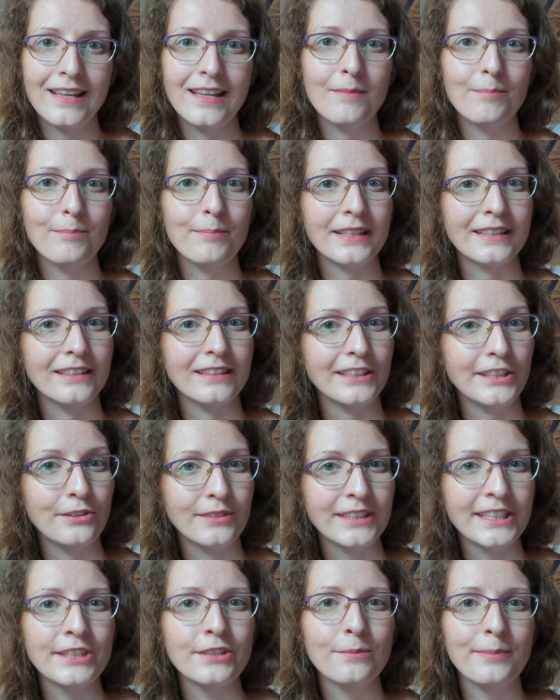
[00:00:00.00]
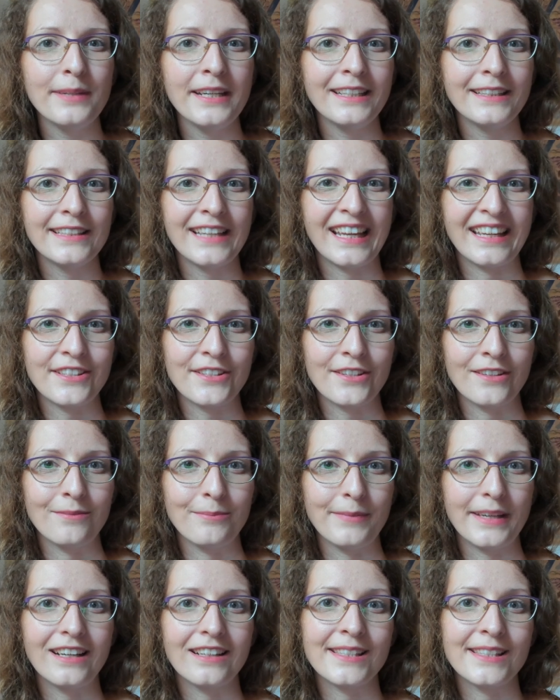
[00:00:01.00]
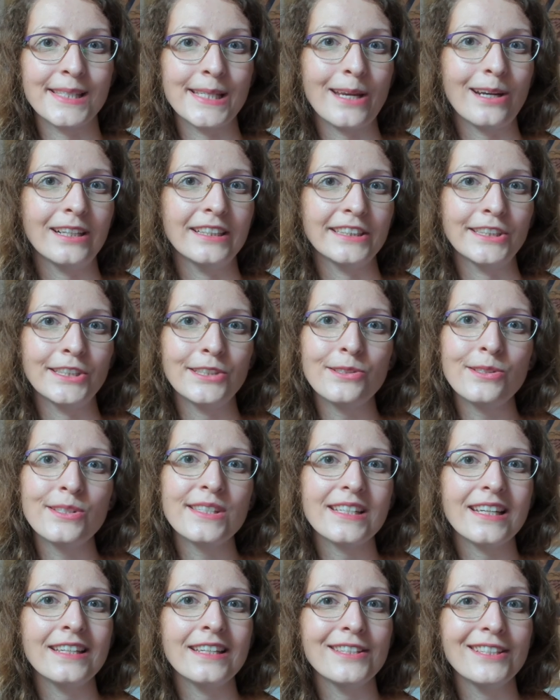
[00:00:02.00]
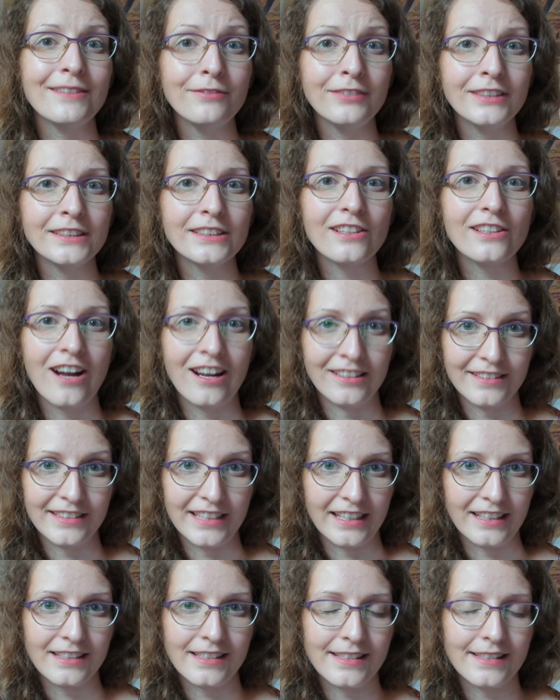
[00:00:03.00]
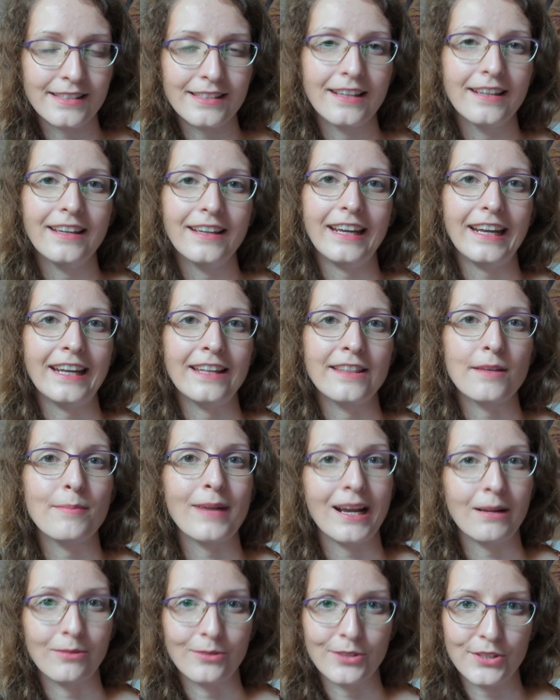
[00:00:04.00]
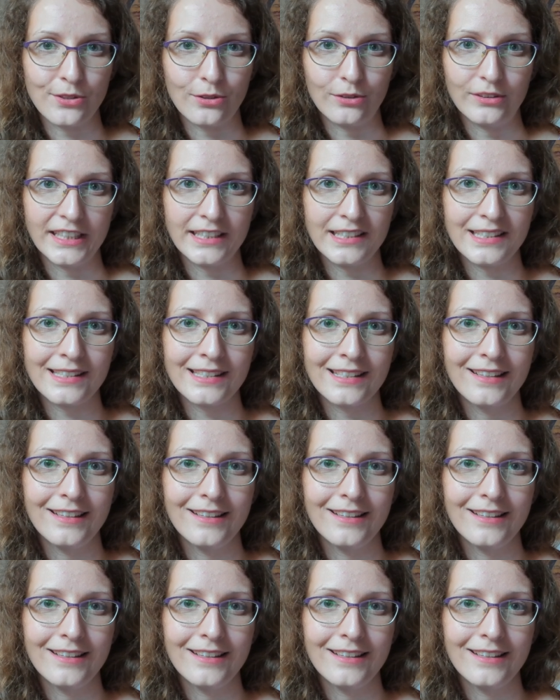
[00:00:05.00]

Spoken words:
But you need to pay attention because they are used in different contexts in the Bible stories.